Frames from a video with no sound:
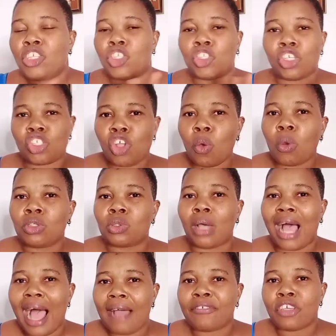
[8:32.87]
she does not want
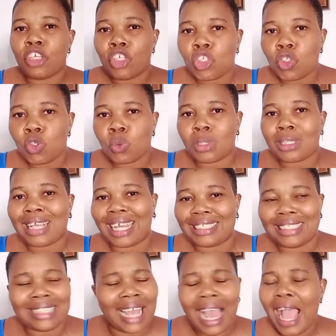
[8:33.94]
to have issues with
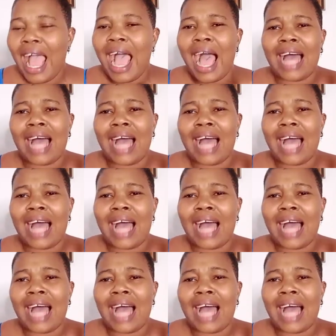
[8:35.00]
KA3NA.